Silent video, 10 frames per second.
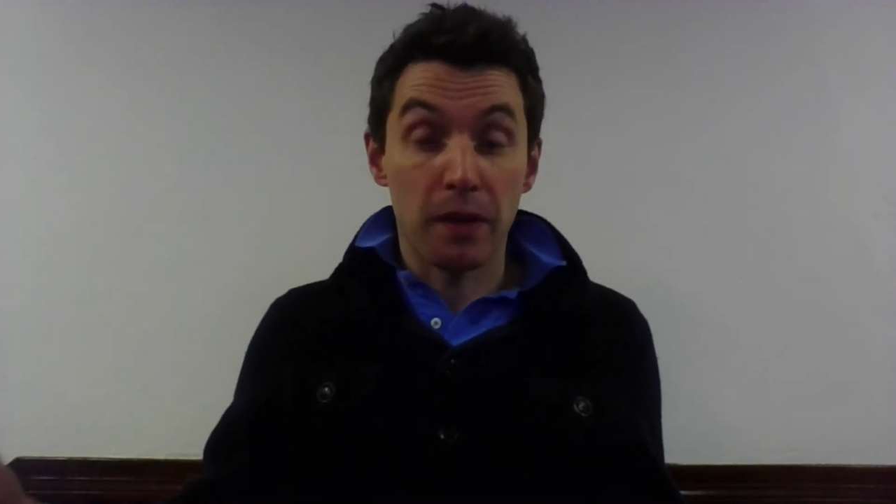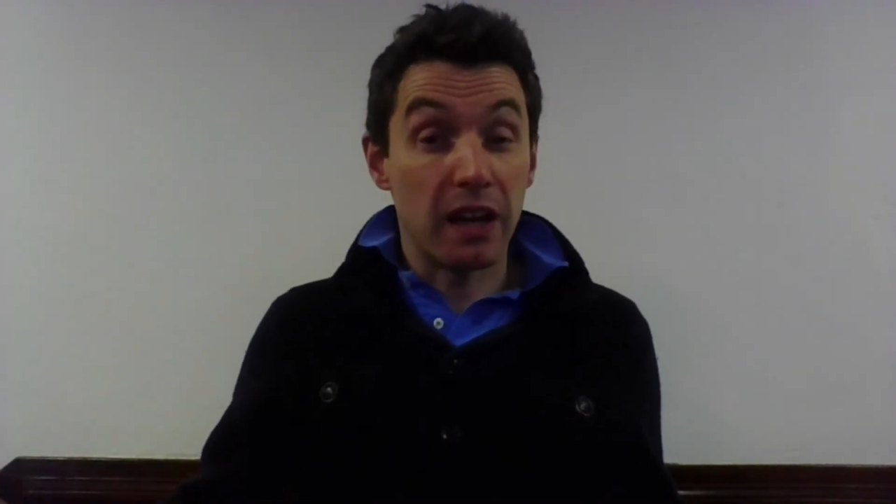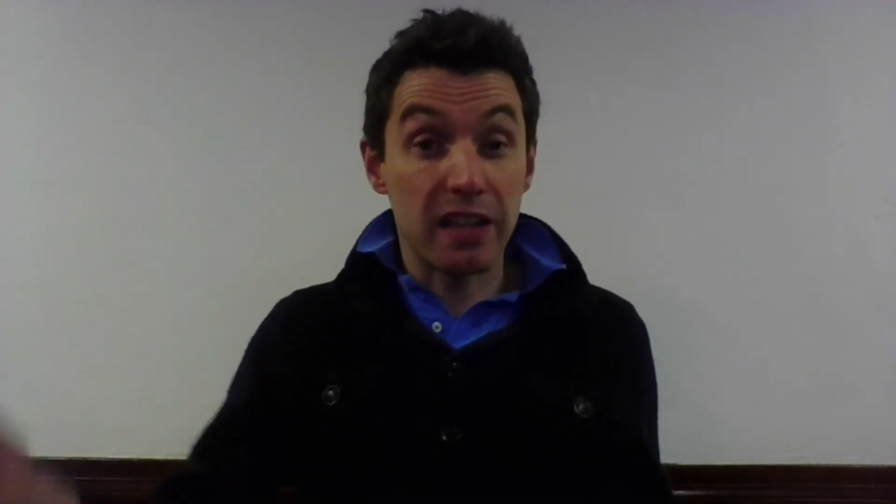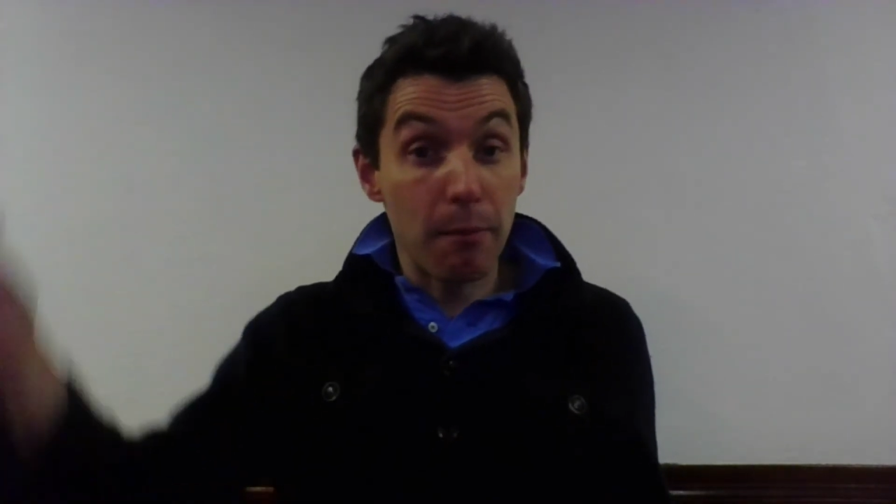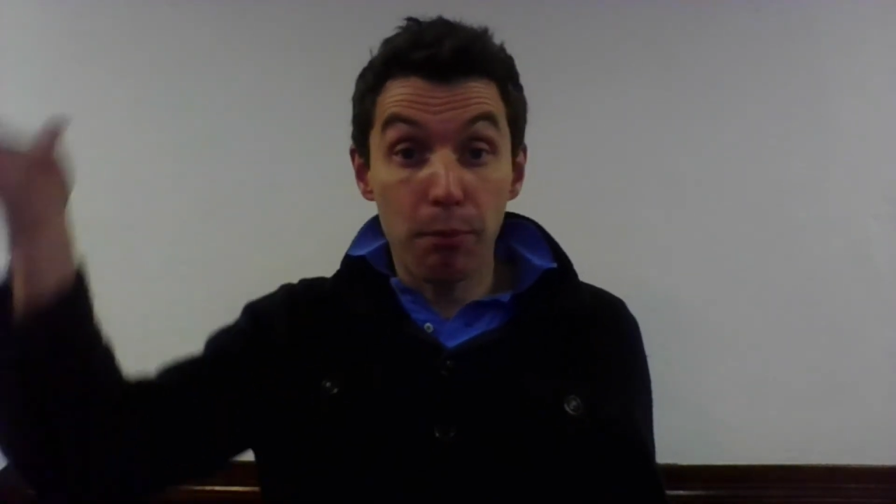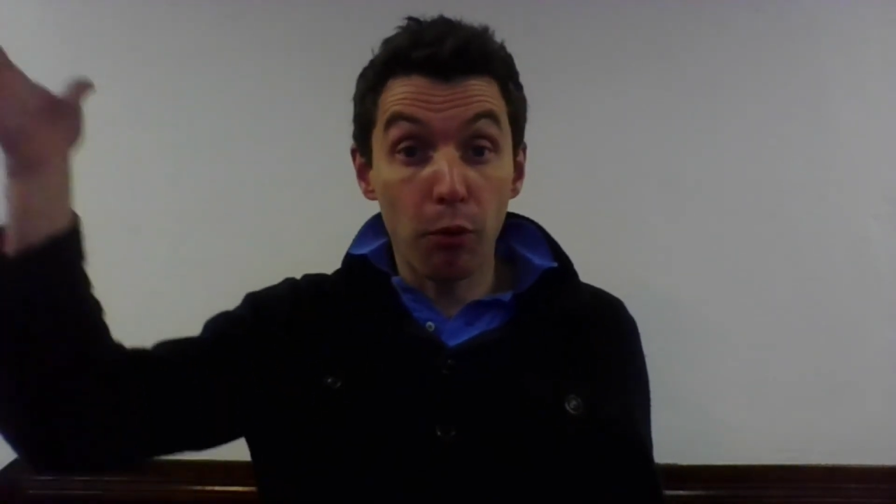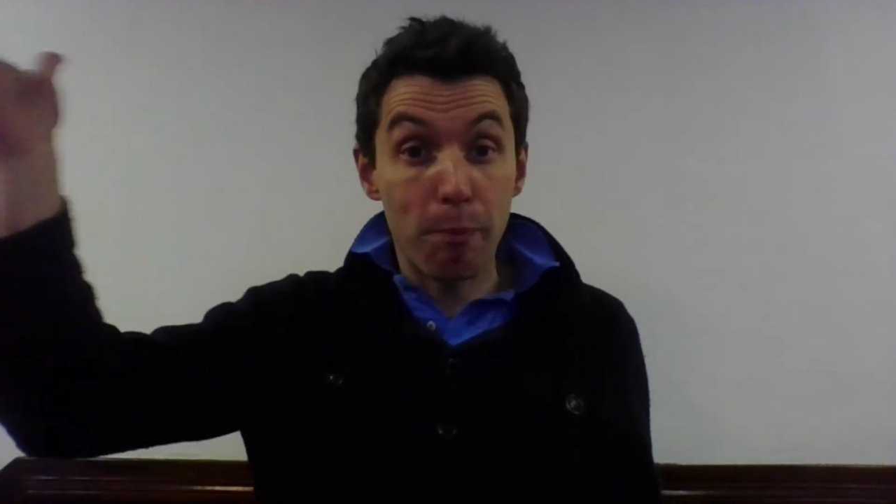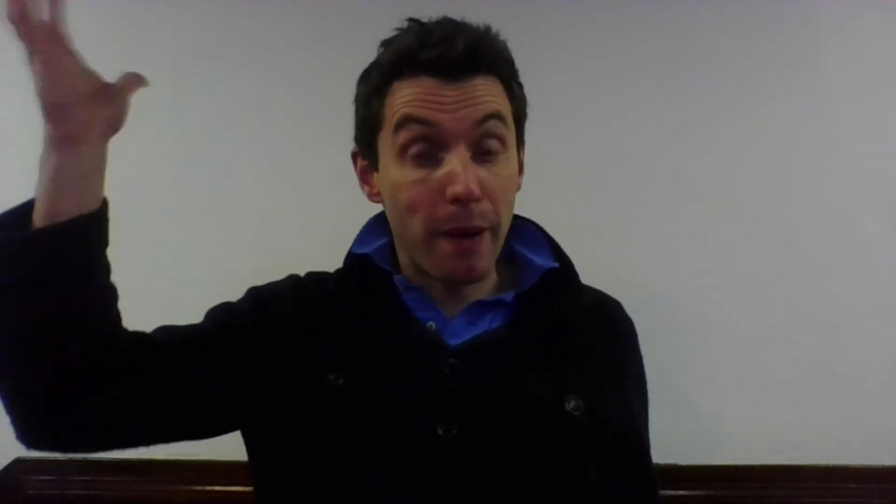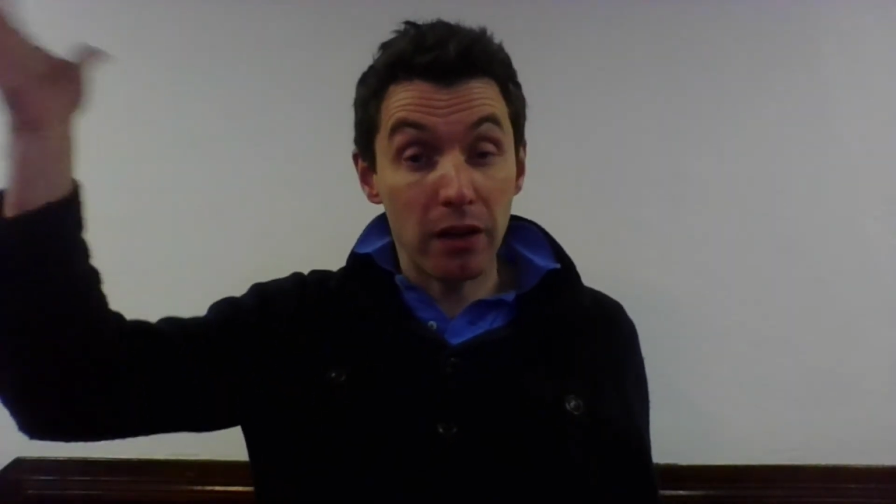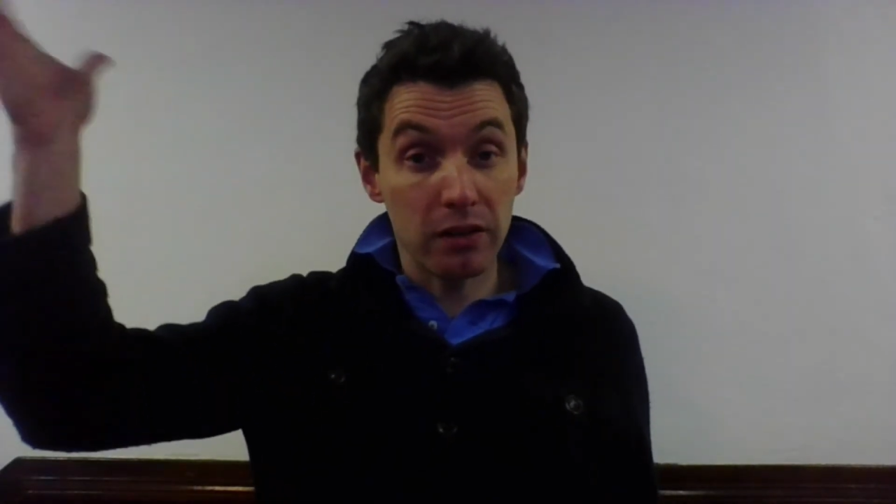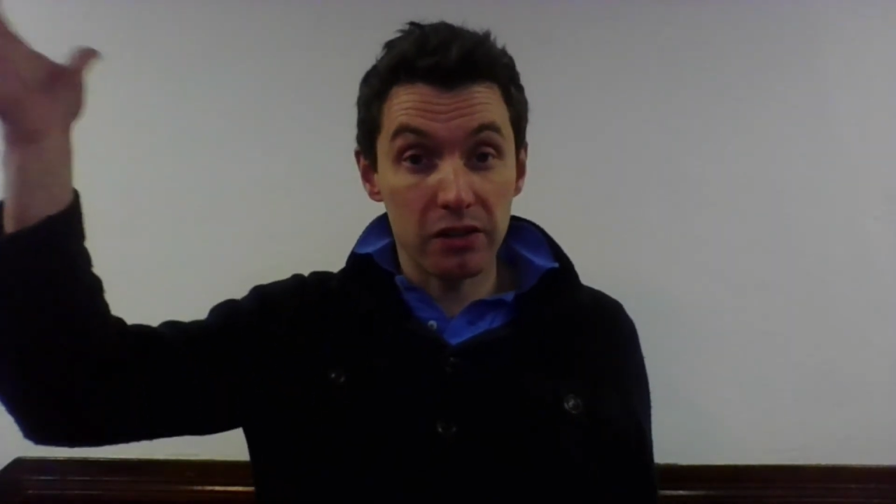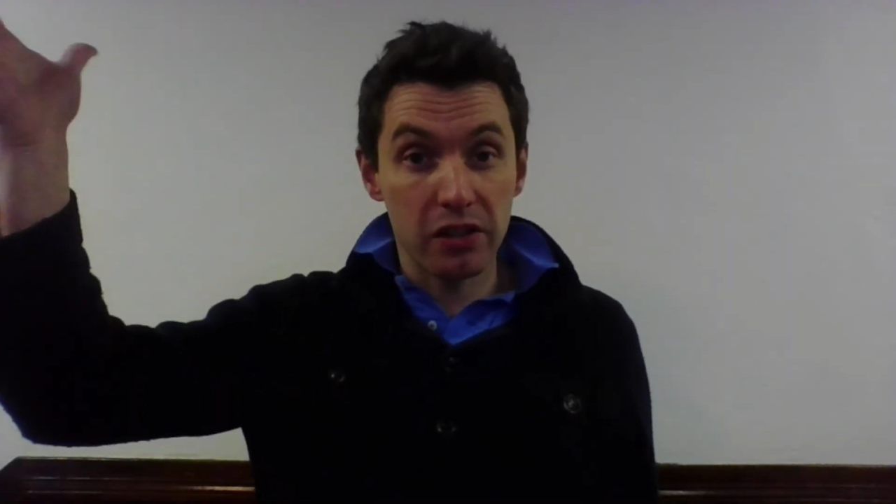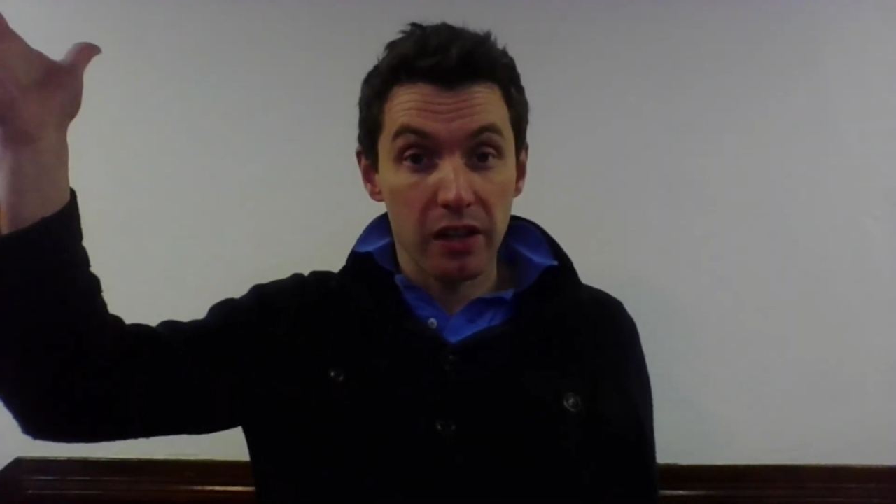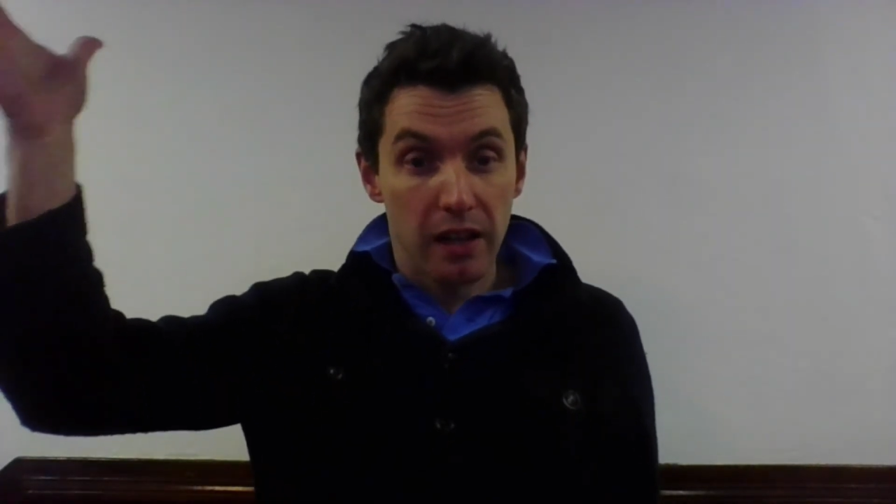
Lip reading: a temple built